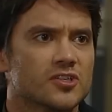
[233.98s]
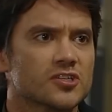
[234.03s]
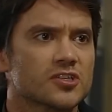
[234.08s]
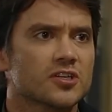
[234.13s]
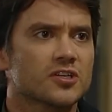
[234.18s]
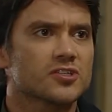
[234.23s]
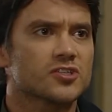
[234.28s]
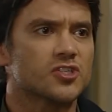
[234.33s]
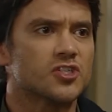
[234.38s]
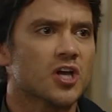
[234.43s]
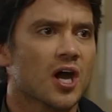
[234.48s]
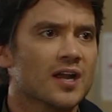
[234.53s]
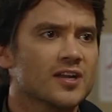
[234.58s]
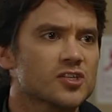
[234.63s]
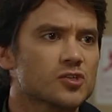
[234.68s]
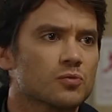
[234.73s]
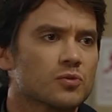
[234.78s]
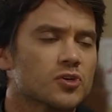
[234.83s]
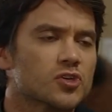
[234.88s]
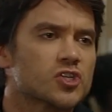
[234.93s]
Sonny, just because
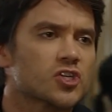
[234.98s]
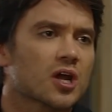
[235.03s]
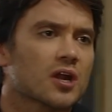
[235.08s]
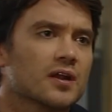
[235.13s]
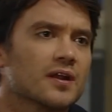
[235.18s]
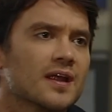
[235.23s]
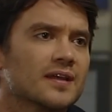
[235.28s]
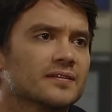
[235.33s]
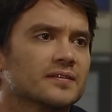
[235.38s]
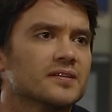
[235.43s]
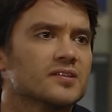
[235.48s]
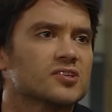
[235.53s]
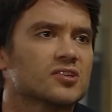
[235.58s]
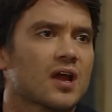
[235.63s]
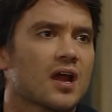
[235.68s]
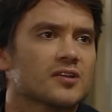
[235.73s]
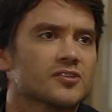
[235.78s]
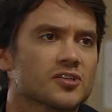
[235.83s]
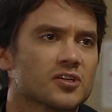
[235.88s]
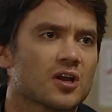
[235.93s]
Johnny's the one who shot on
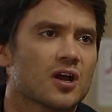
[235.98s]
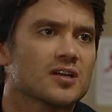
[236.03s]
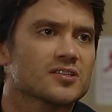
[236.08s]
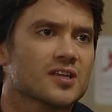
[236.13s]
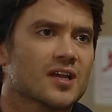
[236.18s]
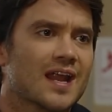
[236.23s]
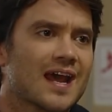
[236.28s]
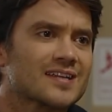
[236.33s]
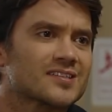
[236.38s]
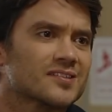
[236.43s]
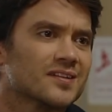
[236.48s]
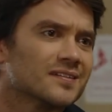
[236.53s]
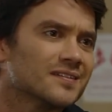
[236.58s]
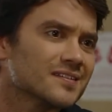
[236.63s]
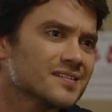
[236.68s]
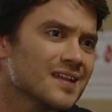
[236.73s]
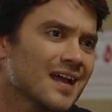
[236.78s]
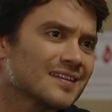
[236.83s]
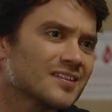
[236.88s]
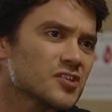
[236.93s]
Anthony's tires and caused that
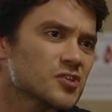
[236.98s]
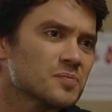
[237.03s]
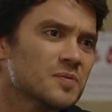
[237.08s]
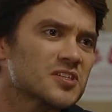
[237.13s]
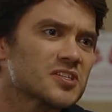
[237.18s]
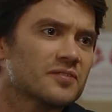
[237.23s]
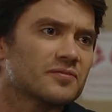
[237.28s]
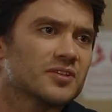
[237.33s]
accident does not